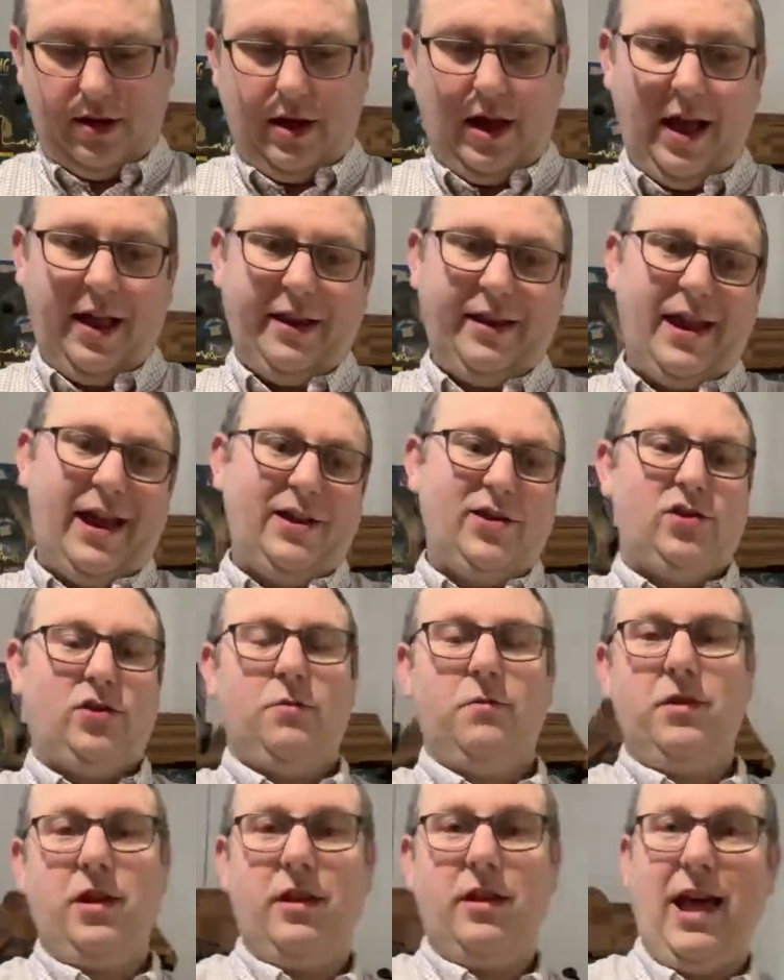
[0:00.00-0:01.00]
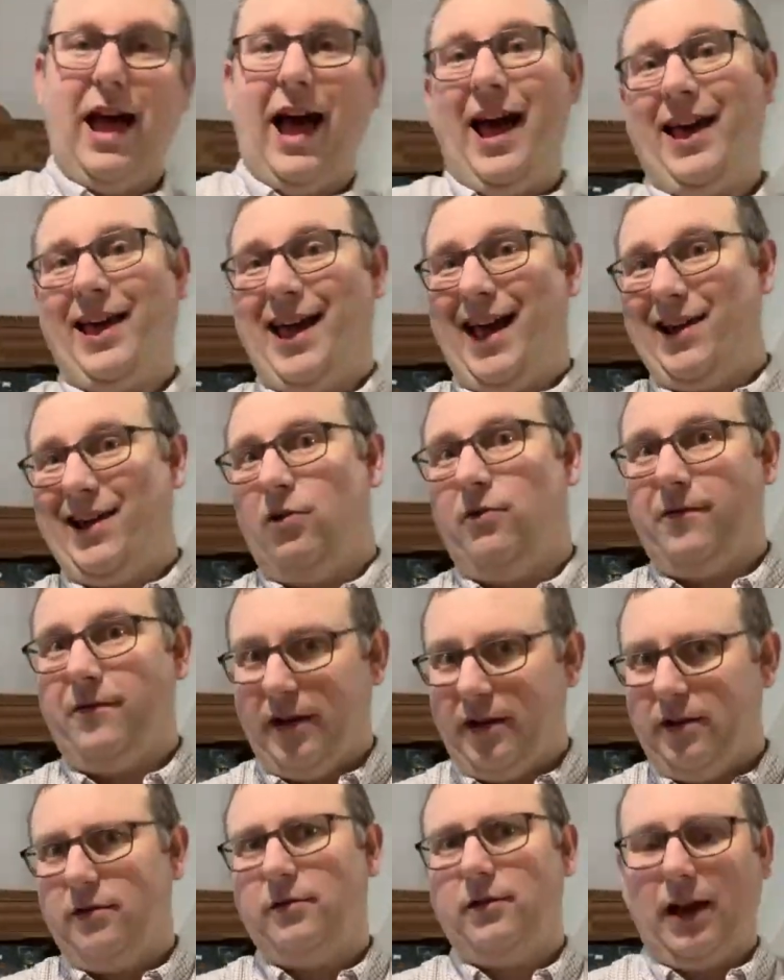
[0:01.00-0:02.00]
And that's something that I can
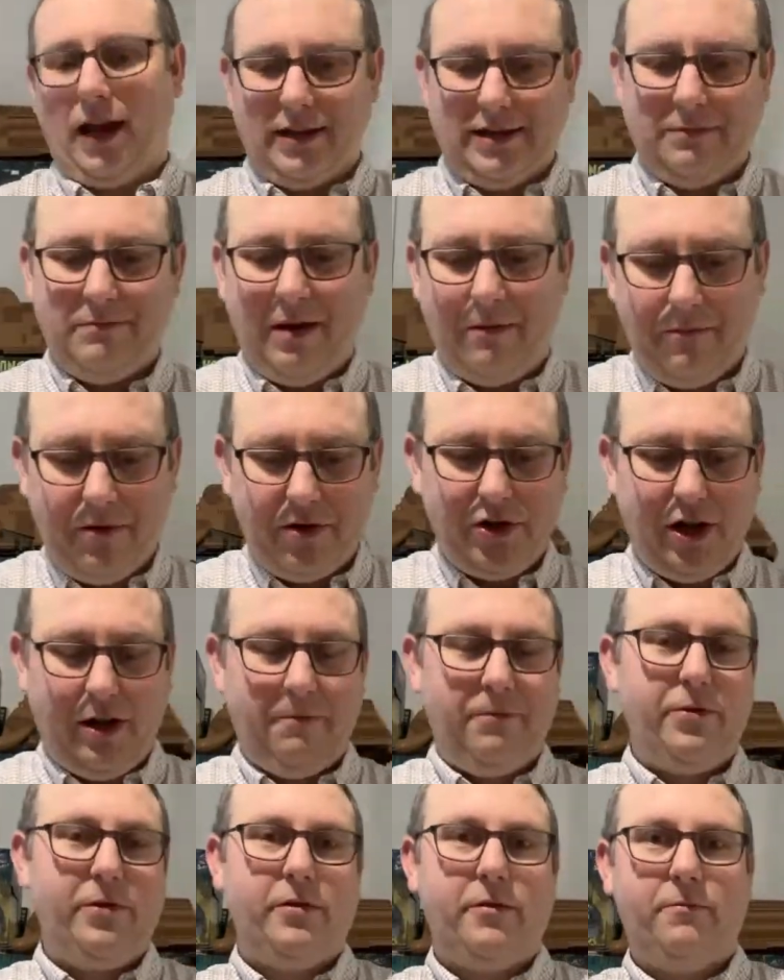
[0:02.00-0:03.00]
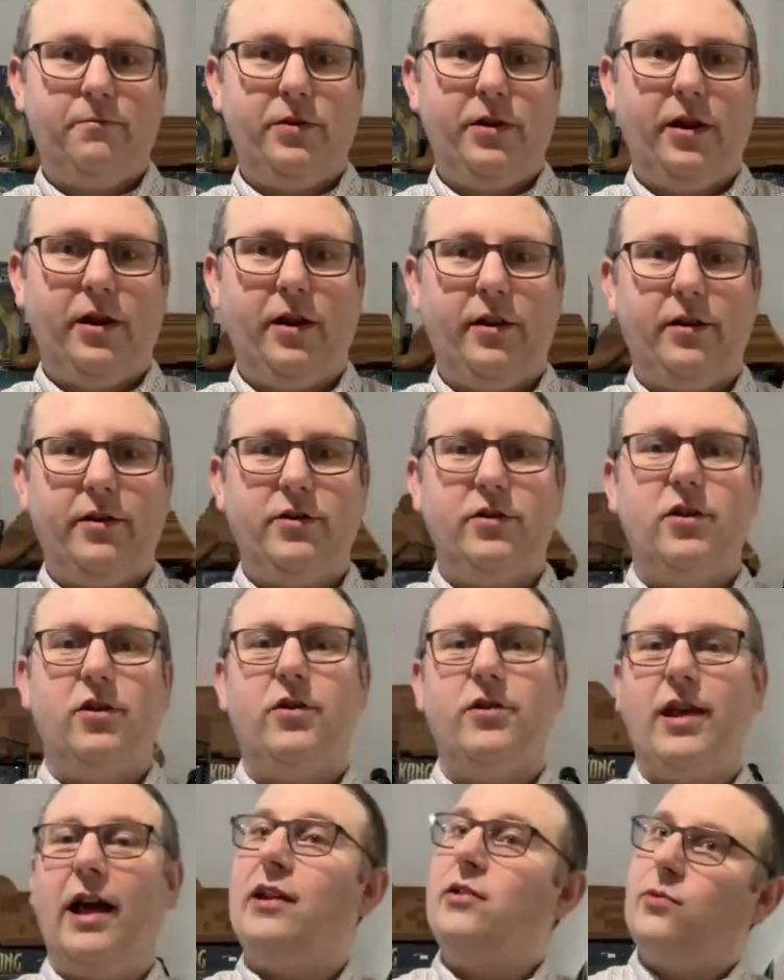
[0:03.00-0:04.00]
offer as a membership perk,
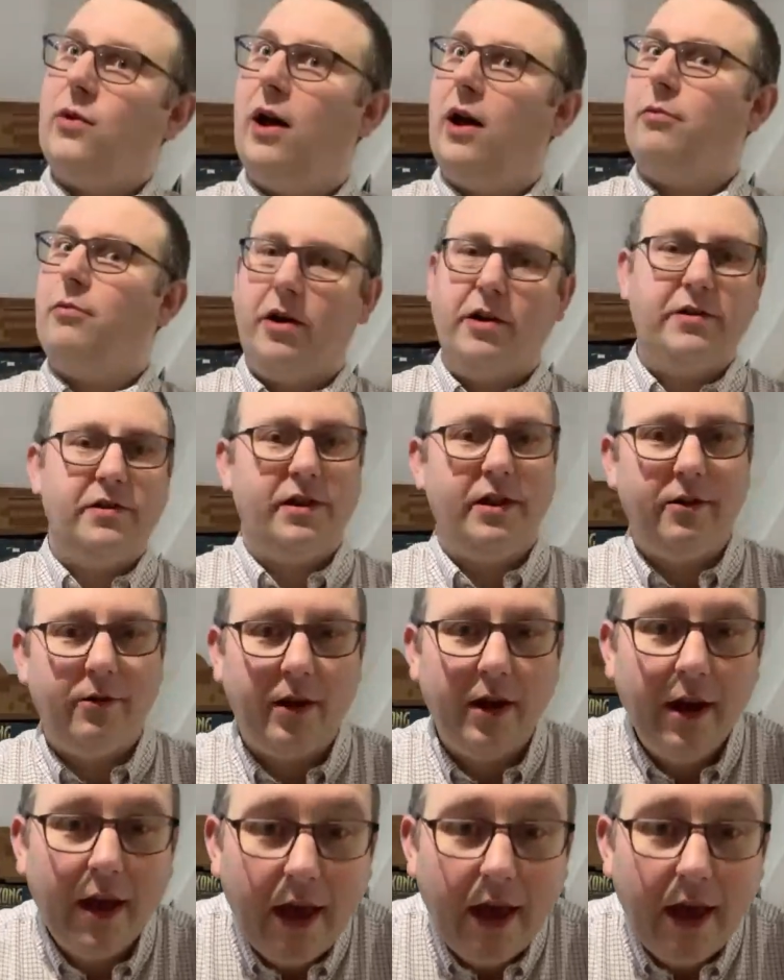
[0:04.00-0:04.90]
so that's what I'm going to do.